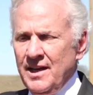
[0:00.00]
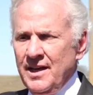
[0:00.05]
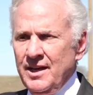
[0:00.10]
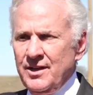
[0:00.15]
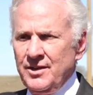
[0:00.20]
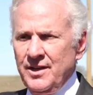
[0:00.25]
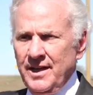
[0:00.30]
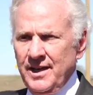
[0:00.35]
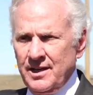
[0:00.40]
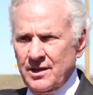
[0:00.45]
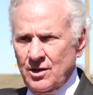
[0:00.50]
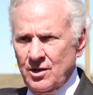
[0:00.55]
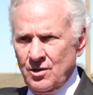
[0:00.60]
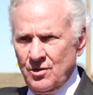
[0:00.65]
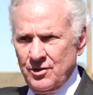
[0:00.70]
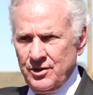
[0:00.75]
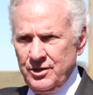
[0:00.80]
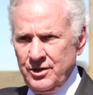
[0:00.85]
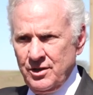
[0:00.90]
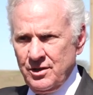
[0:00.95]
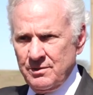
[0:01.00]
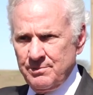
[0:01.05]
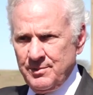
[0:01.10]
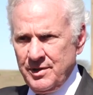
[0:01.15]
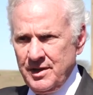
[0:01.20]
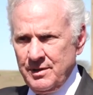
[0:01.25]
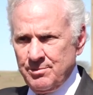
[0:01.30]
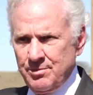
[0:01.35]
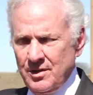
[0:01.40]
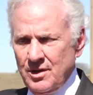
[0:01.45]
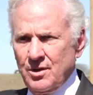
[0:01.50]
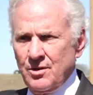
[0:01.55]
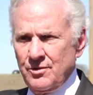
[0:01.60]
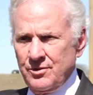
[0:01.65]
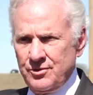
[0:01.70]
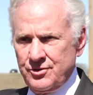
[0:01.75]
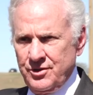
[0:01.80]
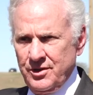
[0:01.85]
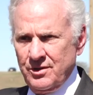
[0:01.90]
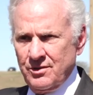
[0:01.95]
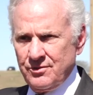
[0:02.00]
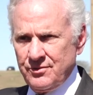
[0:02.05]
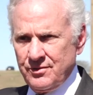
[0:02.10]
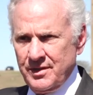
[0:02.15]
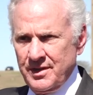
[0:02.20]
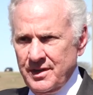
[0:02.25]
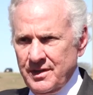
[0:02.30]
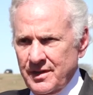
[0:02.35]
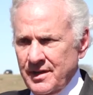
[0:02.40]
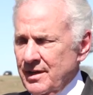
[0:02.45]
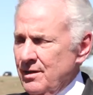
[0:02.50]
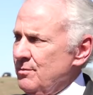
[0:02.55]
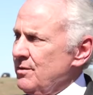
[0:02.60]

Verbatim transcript: and you had all the young people, all the children in there.